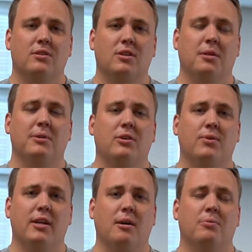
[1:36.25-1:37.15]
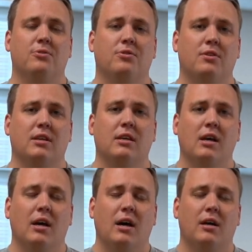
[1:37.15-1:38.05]
It's going to be a great opportunity
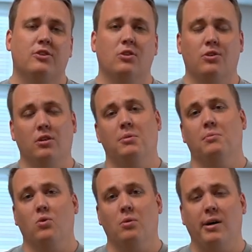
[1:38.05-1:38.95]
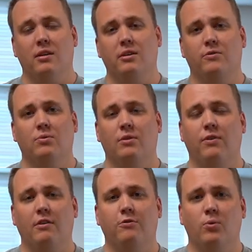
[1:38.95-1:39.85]
to learn a little bit more about Live
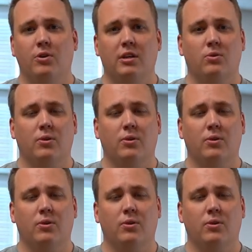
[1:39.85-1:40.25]
2540,